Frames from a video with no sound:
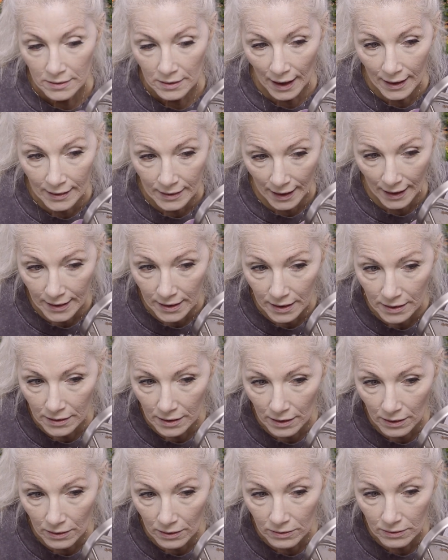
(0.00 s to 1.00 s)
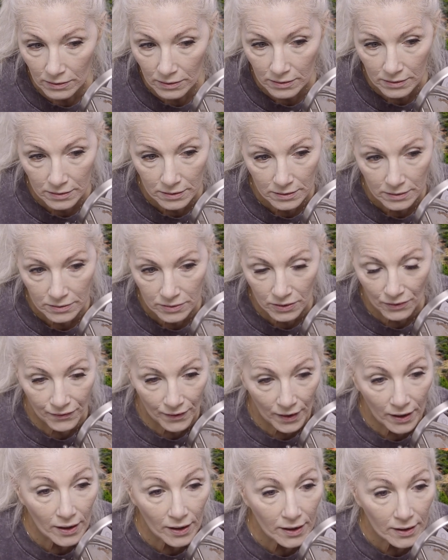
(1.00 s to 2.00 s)
I like it though, so
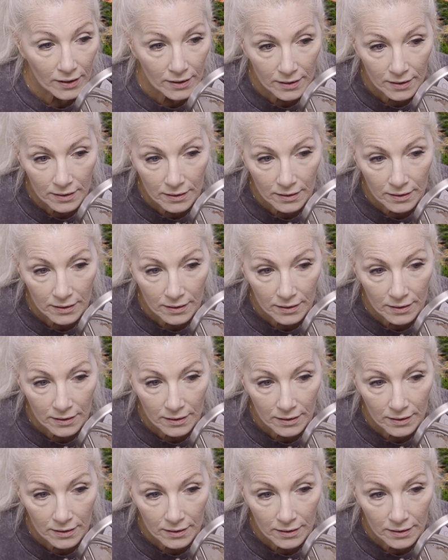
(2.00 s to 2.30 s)
far.